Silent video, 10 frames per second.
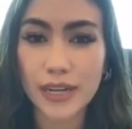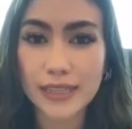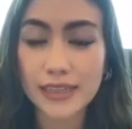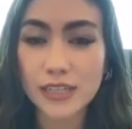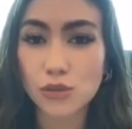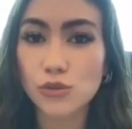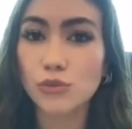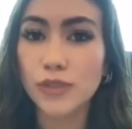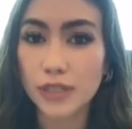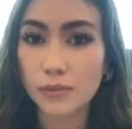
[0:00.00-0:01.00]
I think that's also
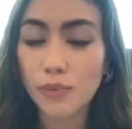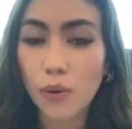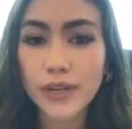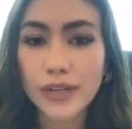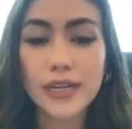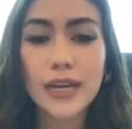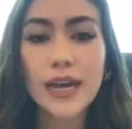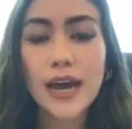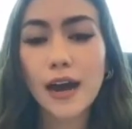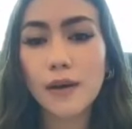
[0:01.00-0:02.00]
really important.
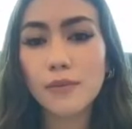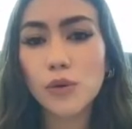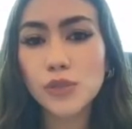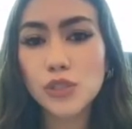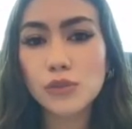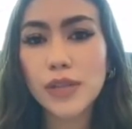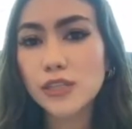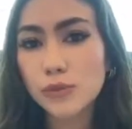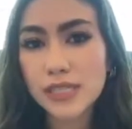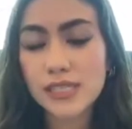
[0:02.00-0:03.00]
Would you like
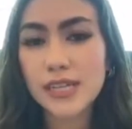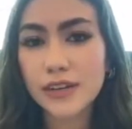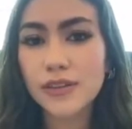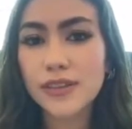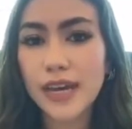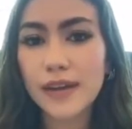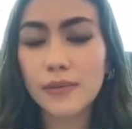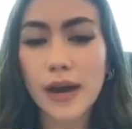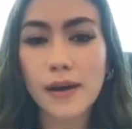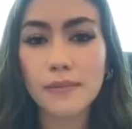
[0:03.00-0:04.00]
to extend on that?
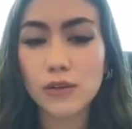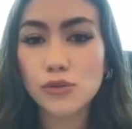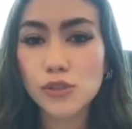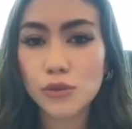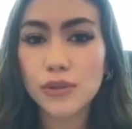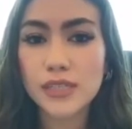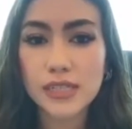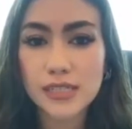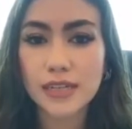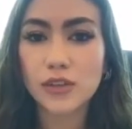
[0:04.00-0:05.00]
And also this
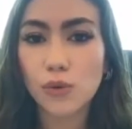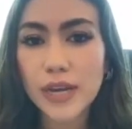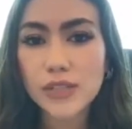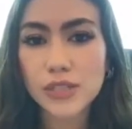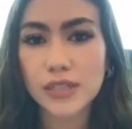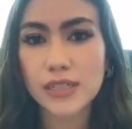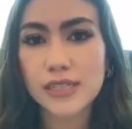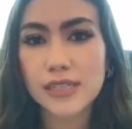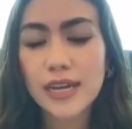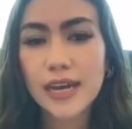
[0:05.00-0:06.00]
extended question
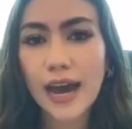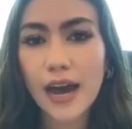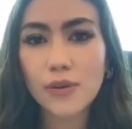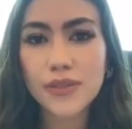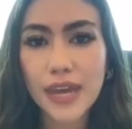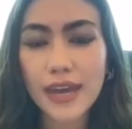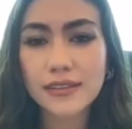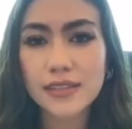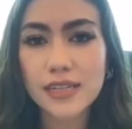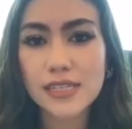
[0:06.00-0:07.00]
is, how
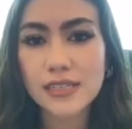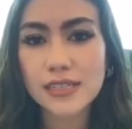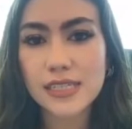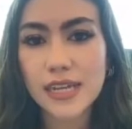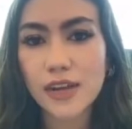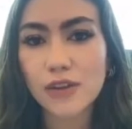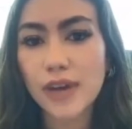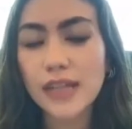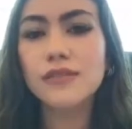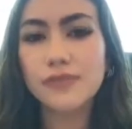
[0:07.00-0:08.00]
then does it stay
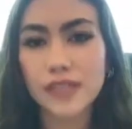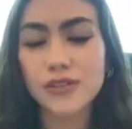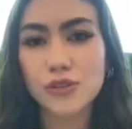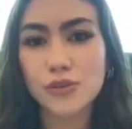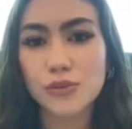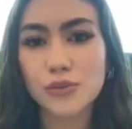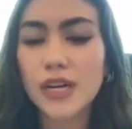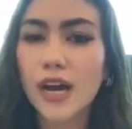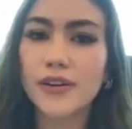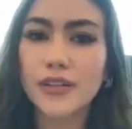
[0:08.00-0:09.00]
relevant to the
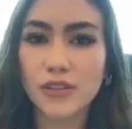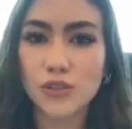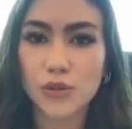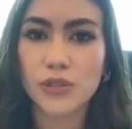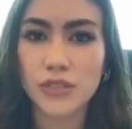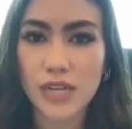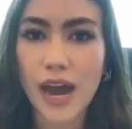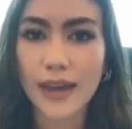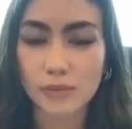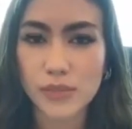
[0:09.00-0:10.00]
current uncertain
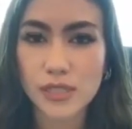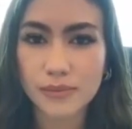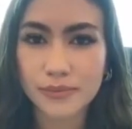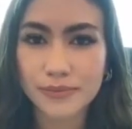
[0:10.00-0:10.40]
times?